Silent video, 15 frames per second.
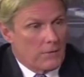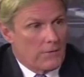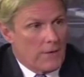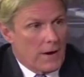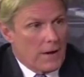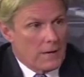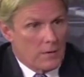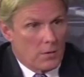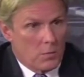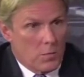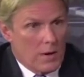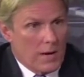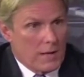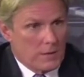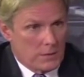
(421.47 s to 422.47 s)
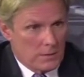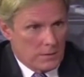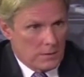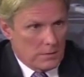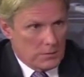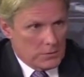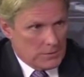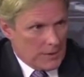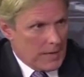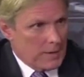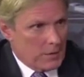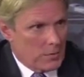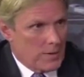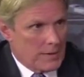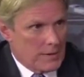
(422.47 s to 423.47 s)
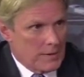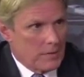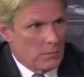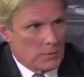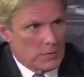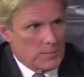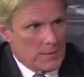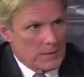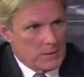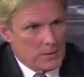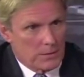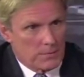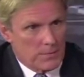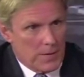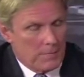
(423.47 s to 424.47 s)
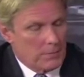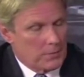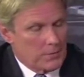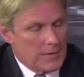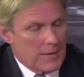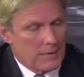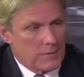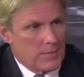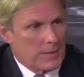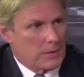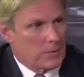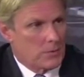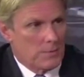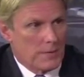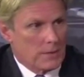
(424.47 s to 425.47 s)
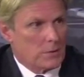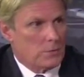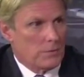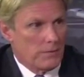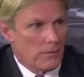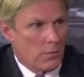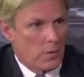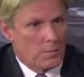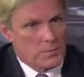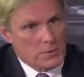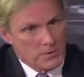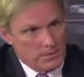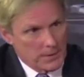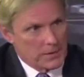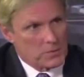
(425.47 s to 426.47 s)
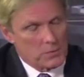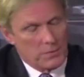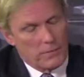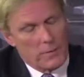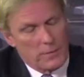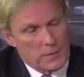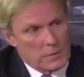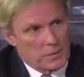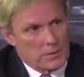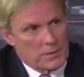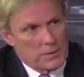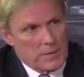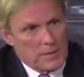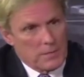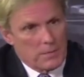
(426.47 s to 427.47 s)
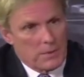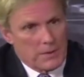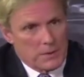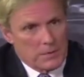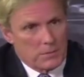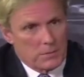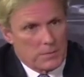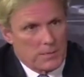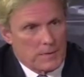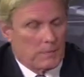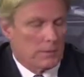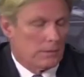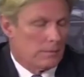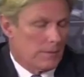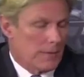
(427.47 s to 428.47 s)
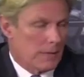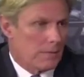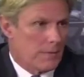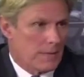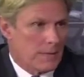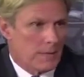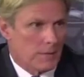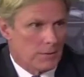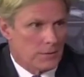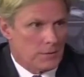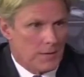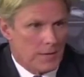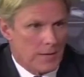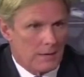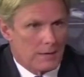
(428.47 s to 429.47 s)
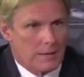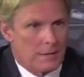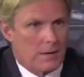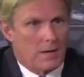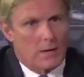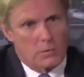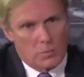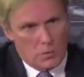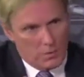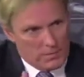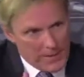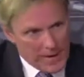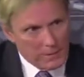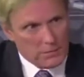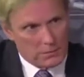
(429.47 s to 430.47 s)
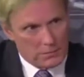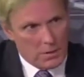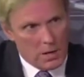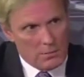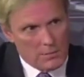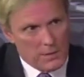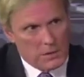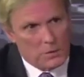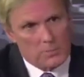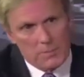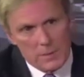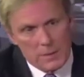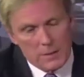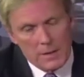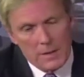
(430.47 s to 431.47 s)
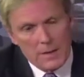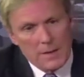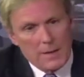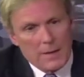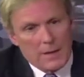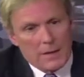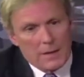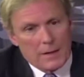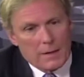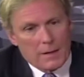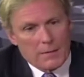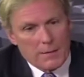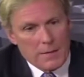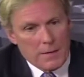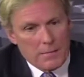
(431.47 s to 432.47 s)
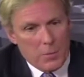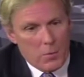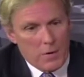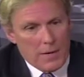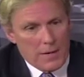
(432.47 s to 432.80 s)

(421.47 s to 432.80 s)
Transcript: have to find a way to stay accredited, which means they're probably going to have to make tremendous reforms. The biggest reform that's going to take place, which people may or may not understand, and I'll roll it back to Long Beach, but the